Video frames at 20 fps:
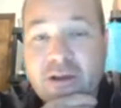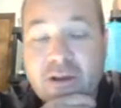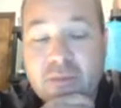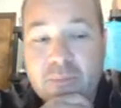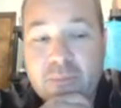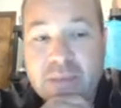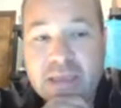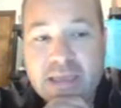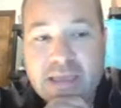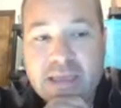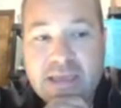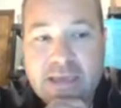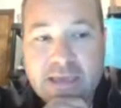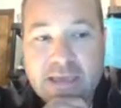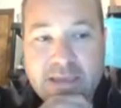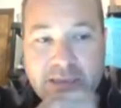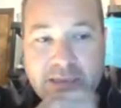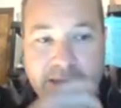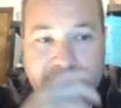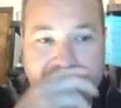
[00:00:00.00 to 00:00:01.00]
going to be
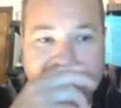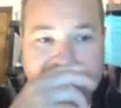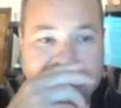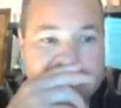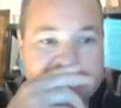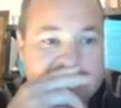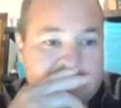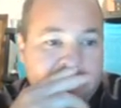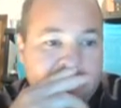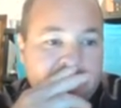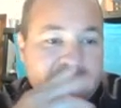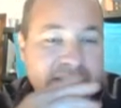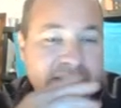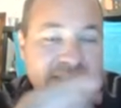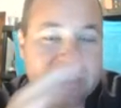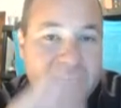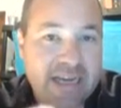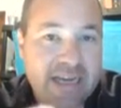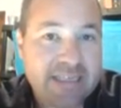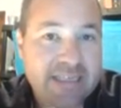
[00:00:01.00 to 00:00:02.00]
necessarily as
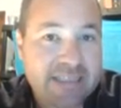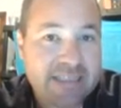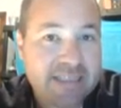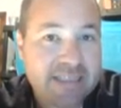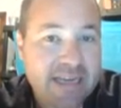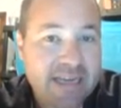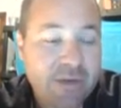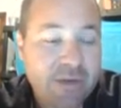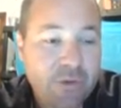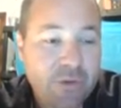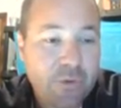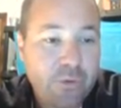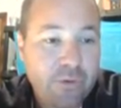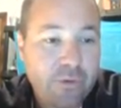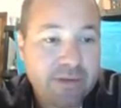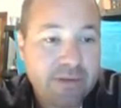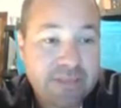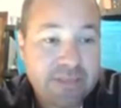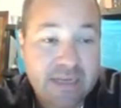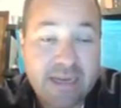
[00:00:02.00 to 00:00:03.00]
nice as I
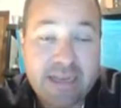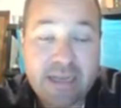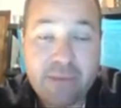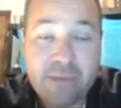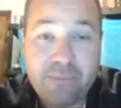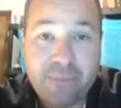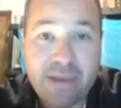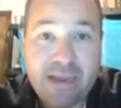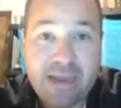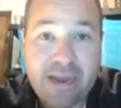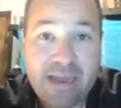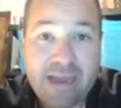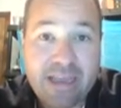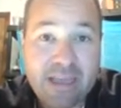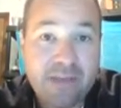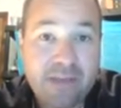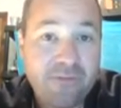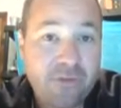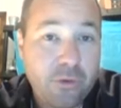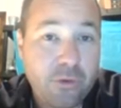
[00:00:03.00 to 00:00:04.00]
am, and I
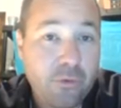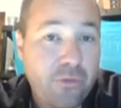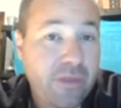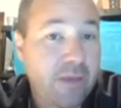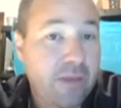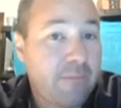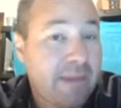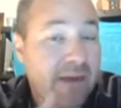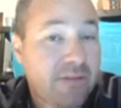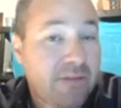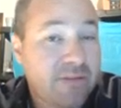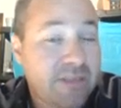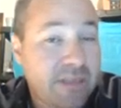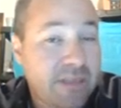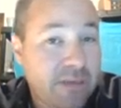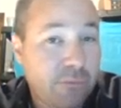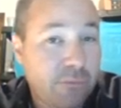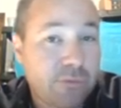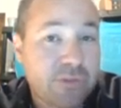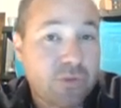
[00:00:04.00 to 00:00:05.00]
give you the amounts
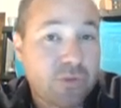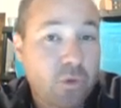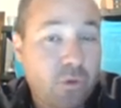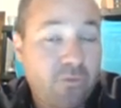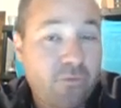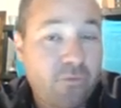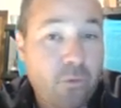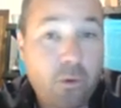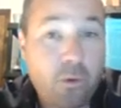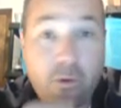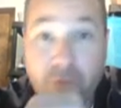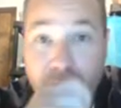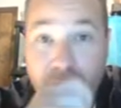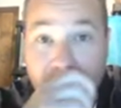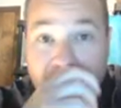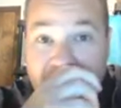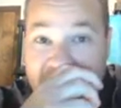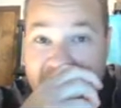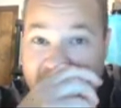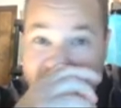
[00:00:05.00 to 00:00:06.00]
that it was sold for. They're
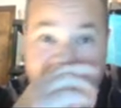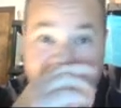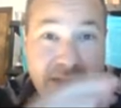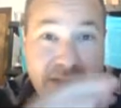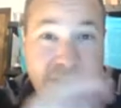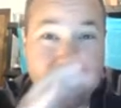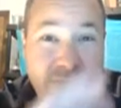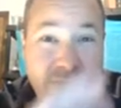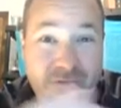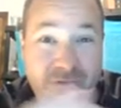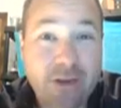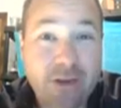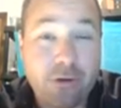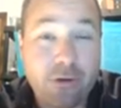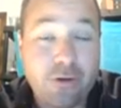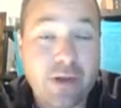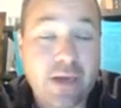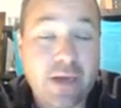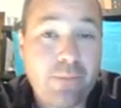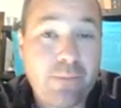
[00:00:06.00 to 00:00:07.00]
going to actually make you figure
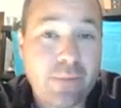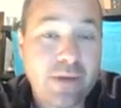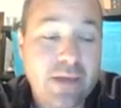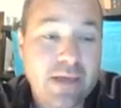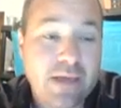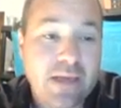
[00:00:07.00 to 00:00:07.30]
it up.